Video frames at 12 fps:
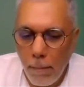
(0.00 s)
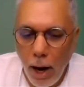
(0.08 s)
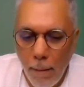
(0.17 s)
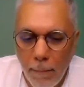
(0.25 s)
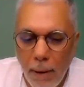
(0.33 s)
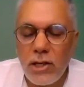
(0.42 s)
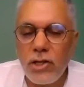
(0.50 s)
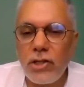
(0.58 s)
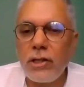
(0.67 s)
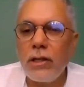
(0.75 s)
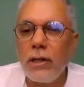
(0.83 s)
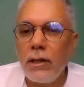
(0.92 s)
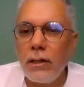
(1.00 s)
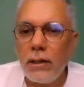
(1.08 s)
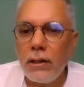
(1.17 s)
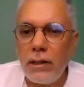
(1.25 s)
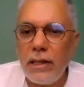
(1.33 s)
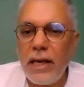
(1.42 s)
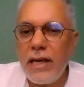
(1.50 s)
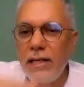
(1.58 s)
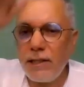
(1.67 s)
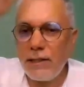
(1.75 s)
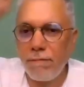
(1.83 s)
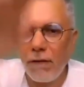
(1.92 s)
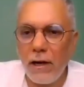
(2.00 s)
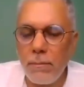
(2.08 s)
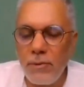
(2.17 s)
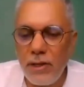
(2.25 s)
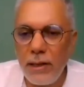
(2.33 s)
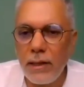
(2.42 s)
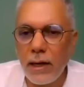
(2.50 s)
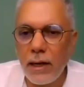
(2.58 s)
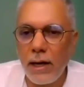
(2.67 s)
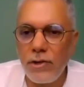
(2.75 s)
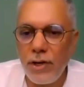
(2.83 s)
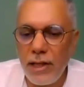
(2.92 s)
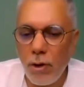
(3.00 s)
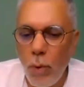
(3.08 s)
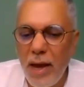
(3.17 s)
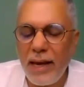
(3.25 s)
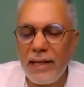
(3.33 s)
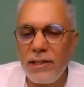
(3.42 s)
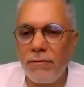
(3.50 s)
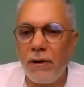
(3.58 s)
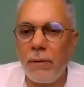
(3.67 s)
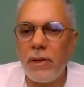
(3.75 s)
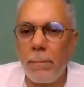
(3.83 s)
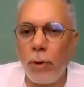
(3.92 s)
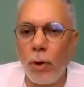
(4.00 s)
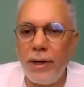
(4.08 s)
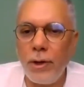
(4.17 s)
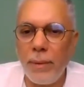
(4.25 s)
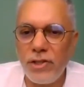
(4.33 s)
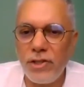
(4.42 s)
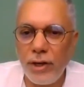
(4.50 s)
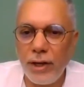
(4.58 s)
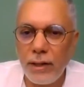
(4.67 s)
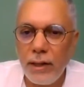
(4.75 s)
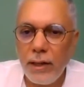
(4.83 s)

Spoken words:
amongst these firms in the country, the weakest firms are purely domestic.